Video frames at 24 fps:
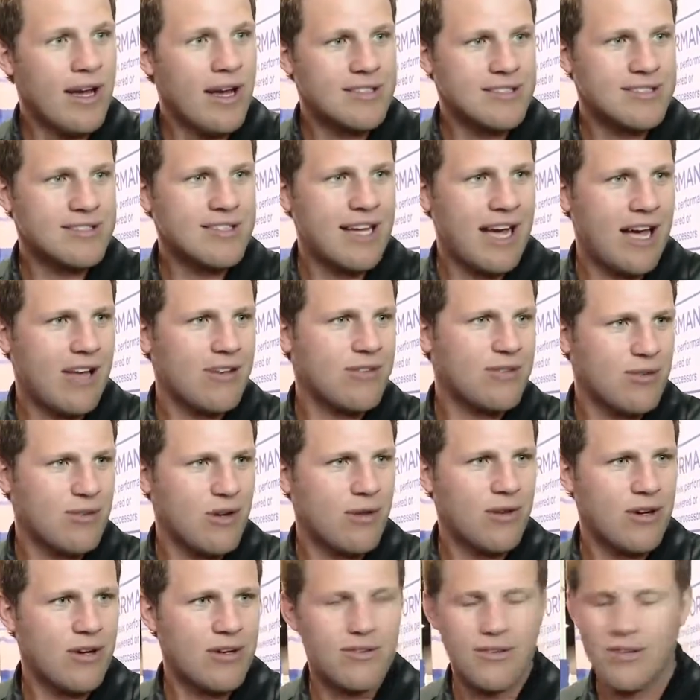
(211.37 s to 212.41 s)
style
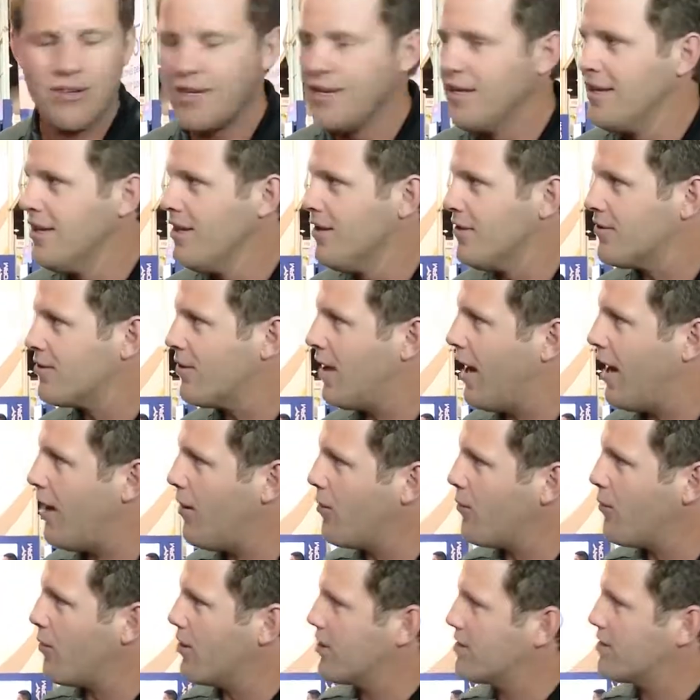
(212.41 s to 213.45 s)
servers. So
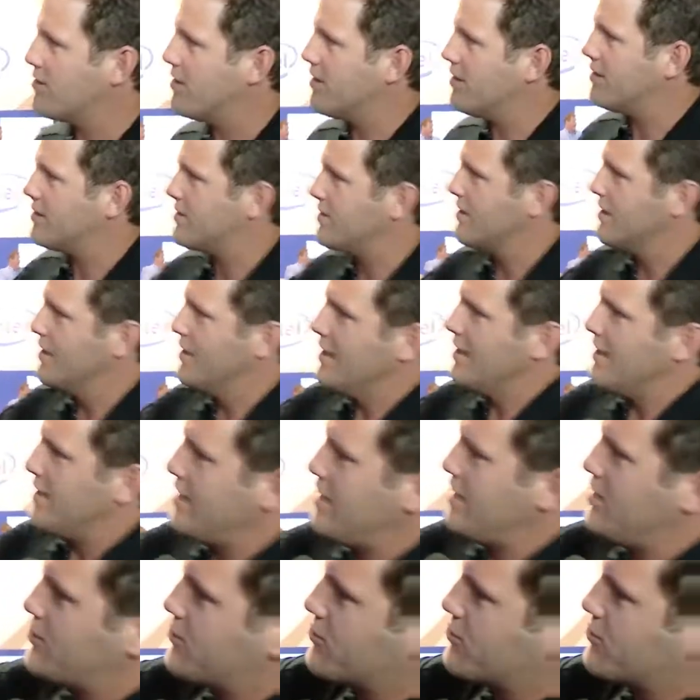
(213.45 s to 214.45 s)
how it works is each